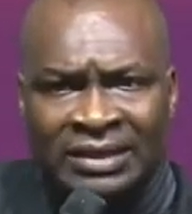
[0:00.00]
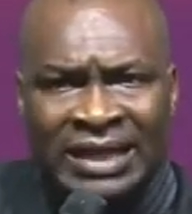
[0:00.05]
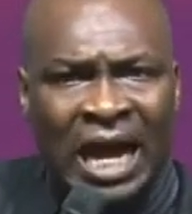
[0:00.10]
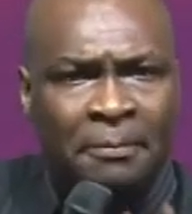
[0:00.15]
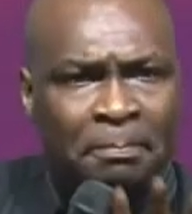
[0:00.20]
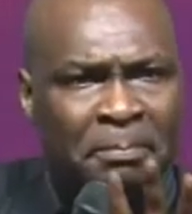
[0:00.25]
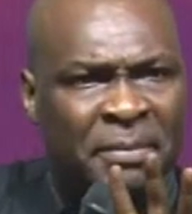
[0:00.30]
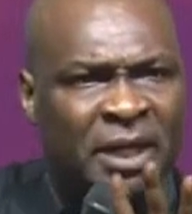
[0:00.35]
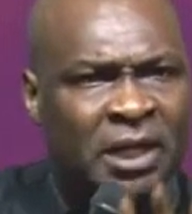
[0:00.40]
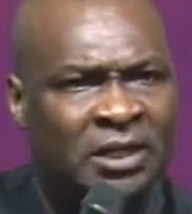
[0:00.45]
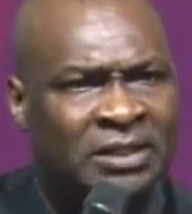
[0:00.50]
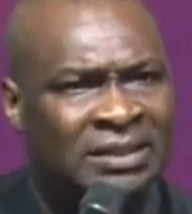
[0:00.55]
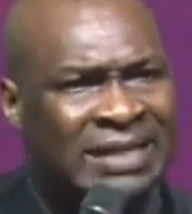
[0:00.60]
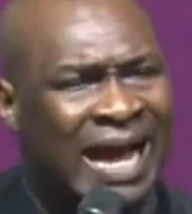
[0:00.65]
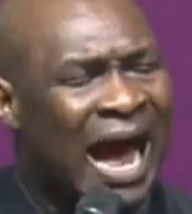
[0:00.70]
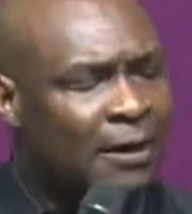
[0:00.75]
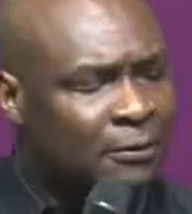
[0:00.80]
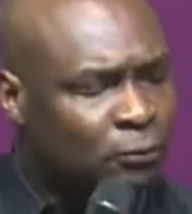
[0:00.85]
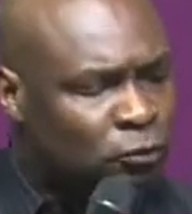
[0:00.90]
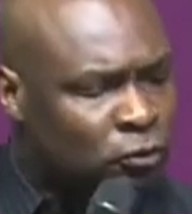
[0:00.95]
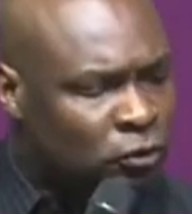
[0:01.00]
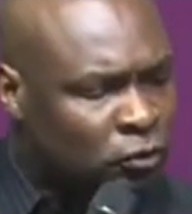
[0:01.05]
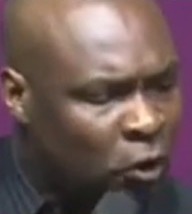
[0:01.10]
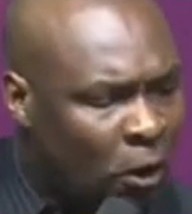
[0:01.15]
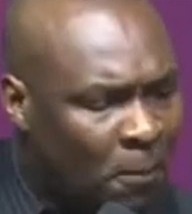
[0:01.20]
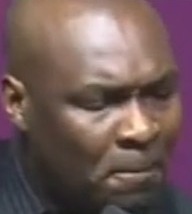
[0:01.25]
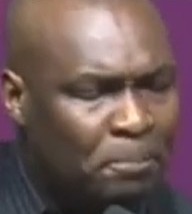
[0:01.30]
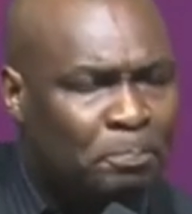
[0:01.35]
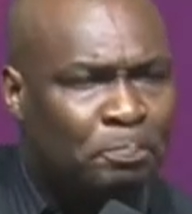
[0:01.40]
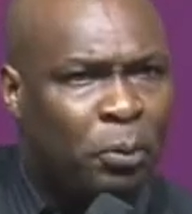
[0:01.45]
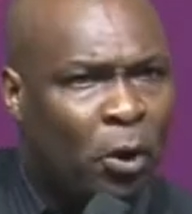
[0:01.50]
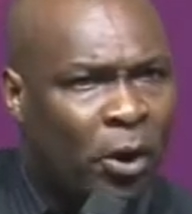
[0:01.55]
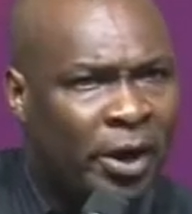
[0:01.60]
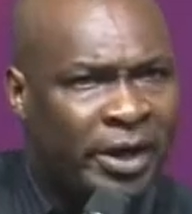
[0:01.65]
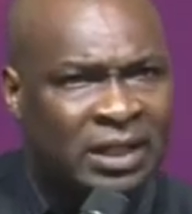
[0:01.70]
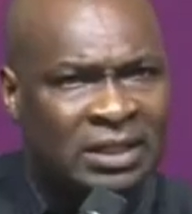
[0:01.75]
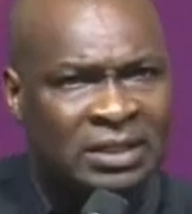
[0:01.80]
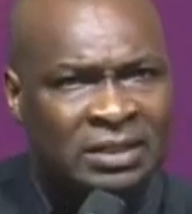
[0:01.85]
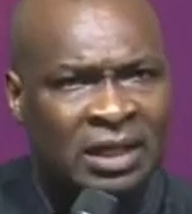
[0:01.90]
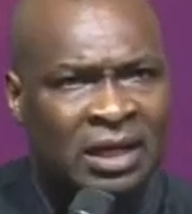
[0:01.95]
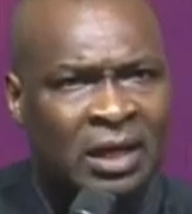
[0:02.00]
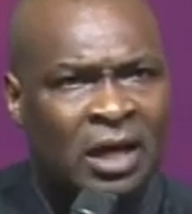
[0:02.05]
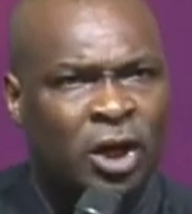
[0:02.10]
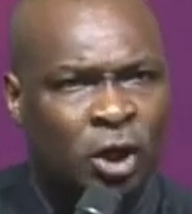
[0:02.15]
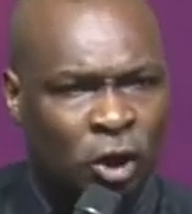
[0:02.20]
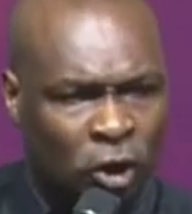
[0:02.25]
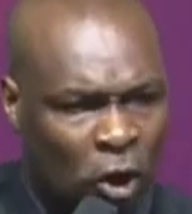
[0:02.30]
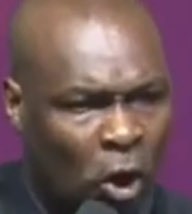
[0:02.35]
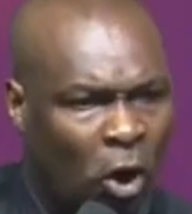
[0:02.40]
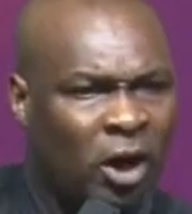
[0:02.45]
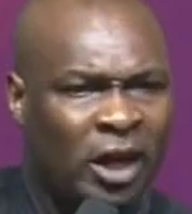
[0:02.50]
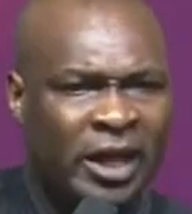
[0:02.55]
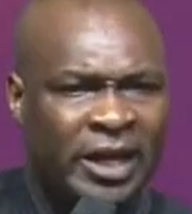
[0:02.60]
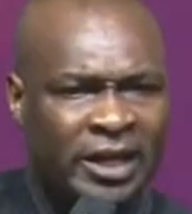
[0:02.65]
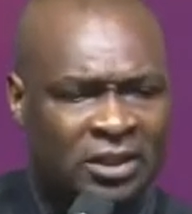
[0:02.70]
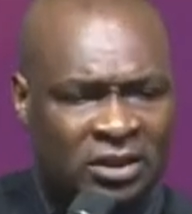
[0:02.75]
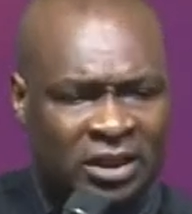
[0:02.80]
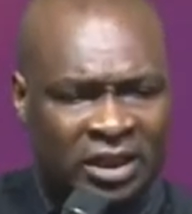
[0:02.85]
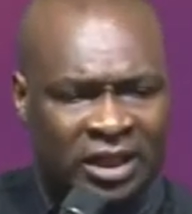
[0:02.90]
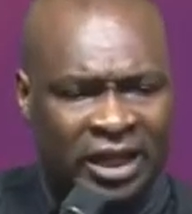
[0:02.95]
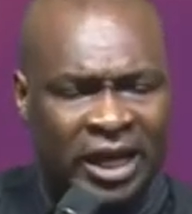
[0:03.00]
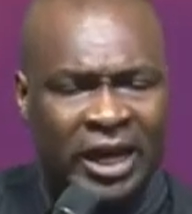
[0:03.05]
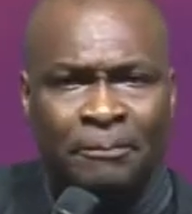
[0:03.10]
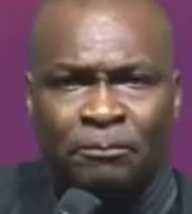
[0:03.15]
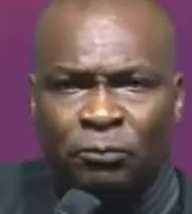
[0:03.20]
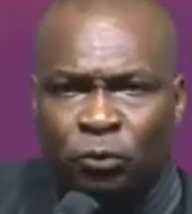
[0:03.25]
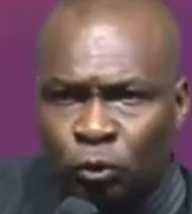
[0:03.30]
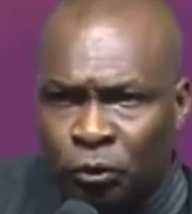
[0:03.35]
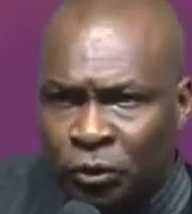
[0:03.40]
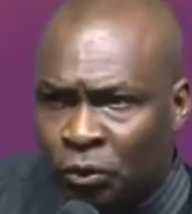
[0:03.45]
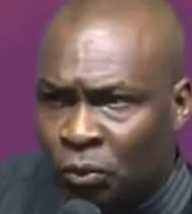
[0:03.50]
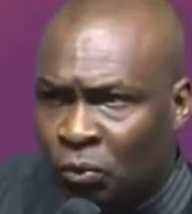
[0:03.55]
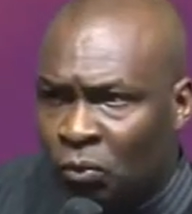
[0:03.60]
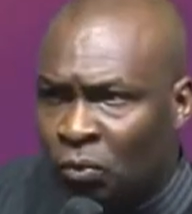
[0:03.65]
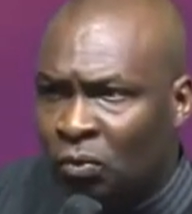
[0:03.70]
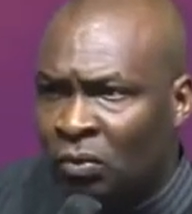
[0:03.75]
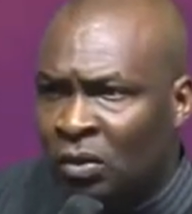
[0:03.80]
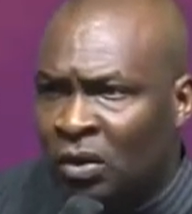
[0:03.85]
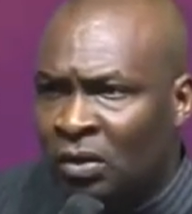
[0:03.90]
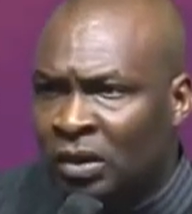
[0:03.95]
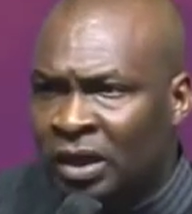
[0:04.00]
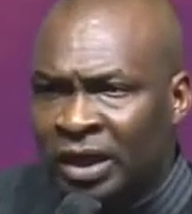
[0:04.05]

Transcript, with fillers: That means at some point, knowledge came to you.